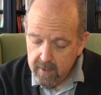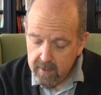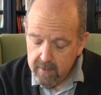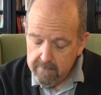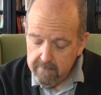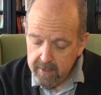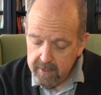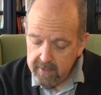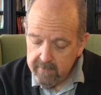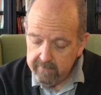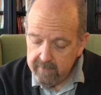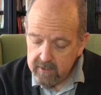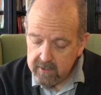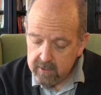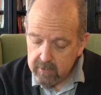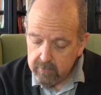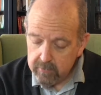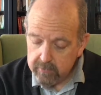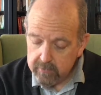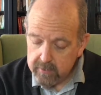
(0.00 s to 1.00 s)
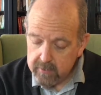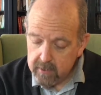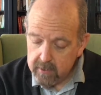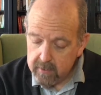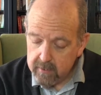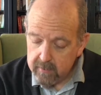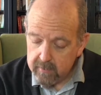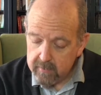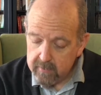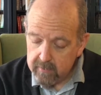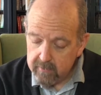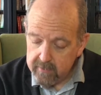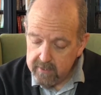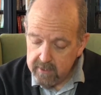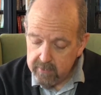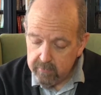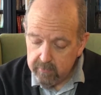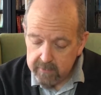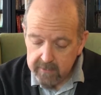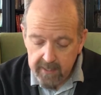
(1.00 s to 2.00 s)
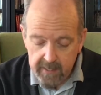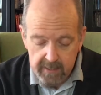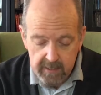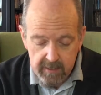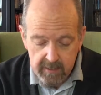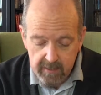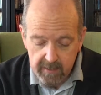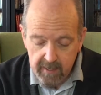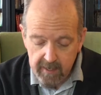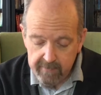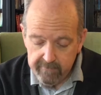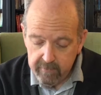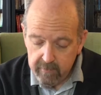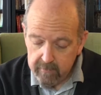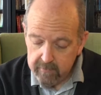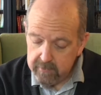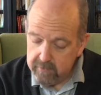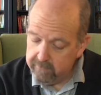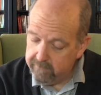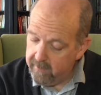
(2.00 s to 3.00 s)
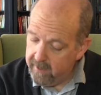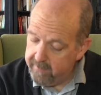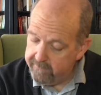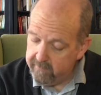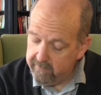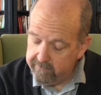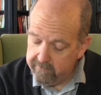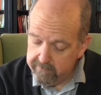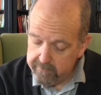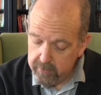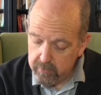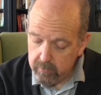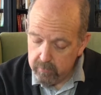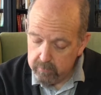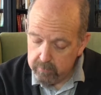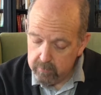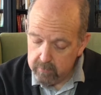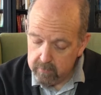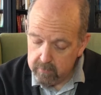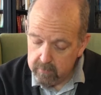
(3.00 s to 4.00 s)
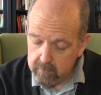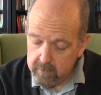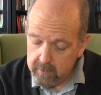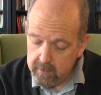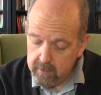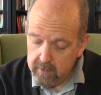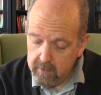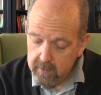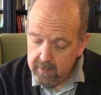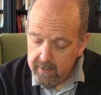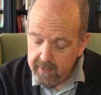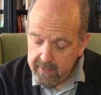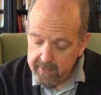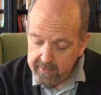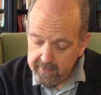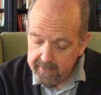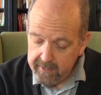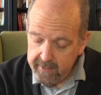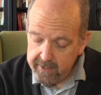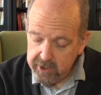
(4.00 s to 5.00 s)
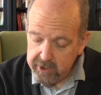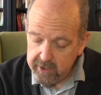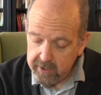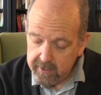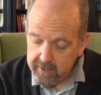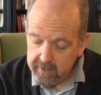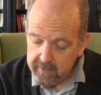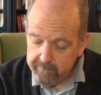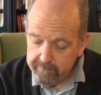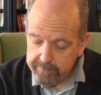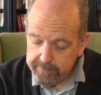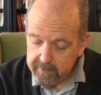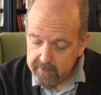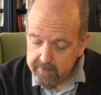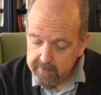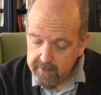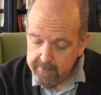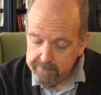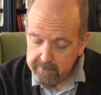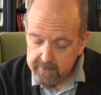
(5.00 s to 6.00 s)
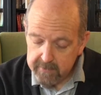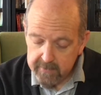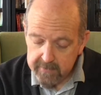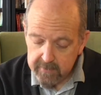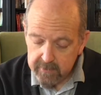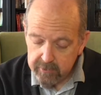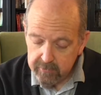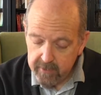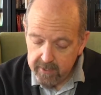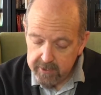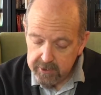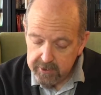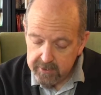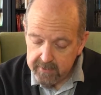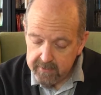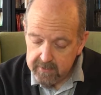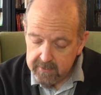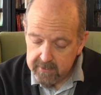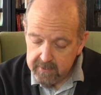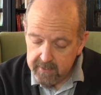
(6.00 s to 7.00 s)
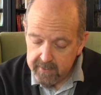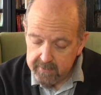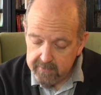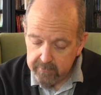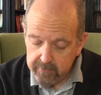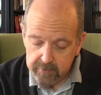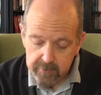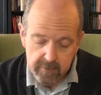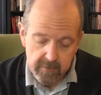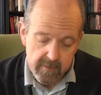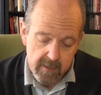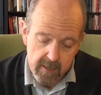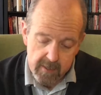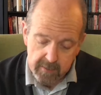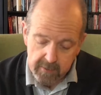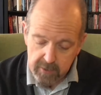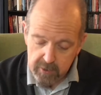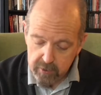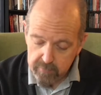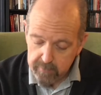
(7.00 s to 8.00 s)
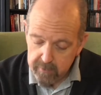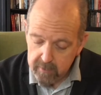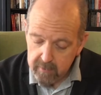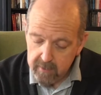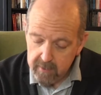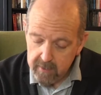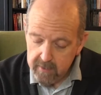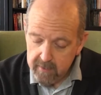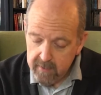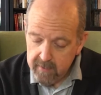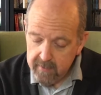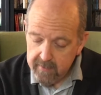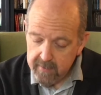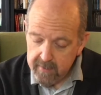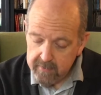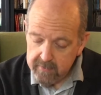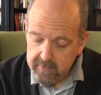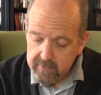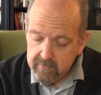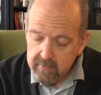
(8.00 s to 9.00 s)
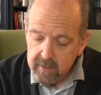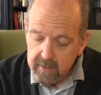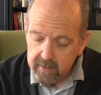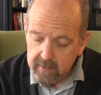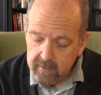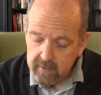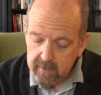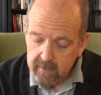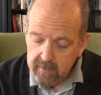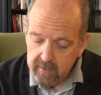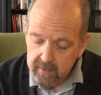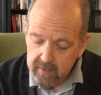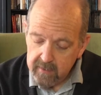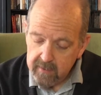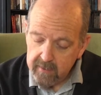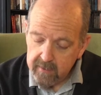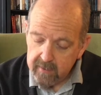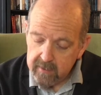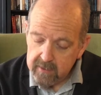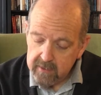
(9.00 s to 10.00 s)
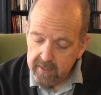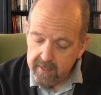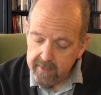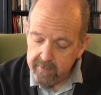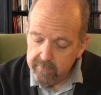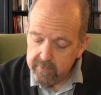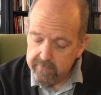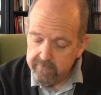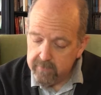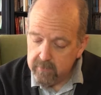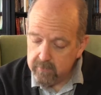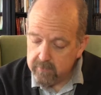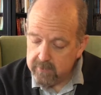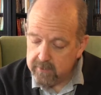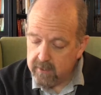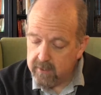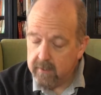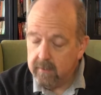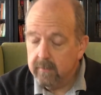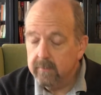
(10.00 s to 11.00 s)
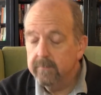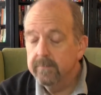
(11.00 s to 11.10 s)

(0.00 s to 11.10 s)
Many of these local songs are equal to anything I have heard surviving from the old world, and occasionally they possess a tragic insight or sardonic humor that is unique in English language folk song.